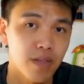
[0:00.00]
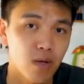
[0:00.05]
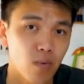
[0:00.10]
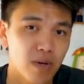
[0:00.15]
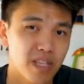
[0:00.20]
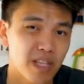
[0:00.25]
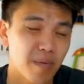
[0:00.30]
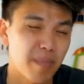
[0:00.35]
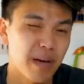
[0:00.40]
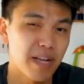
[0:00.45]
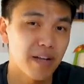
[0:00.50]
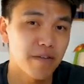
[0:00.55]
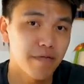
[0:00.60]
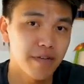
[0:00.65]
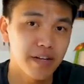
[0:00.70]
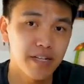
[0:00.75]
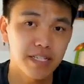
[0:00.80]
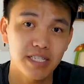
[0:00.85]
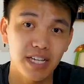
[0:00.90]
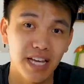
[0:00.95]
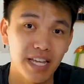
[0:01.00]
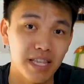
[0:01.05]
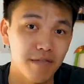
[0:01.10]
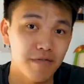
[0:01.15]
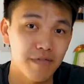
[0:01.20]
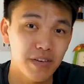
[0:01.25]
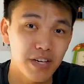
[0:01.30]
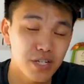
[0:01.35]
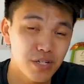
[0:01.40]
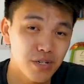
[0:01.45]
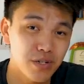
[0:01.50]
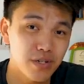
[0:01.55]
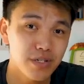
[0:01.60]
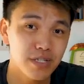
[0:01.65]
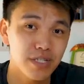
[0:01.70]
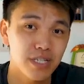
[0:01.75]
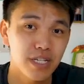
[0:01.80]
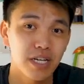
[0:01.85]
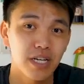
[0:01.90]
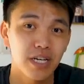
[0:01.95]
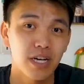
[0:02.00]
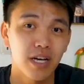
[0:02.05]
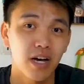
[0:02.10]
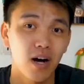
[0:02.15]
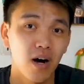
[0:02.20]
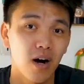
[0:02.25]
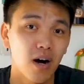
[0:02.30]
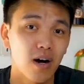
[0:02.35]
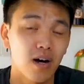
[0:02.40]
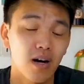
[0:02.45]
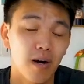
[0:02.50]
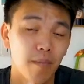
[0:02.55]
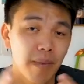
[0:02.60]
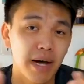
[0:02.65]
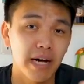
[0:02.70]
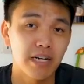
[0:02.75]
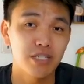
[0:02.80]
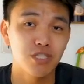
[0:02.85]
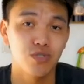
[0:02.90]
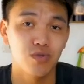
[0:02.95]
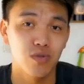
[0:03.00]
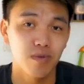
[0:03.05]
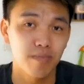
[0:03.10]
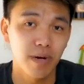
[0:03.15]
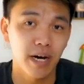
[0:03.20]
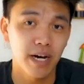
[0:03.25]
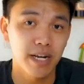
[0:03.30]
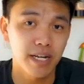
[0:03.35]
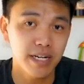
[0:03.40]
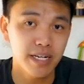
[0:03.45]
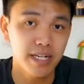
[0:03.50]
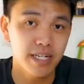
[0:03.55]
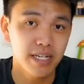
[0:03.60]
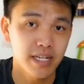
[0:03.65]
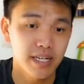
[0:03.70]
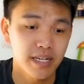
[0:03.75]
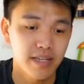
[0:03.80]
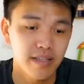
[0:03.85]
what the benefits and the features are about your product,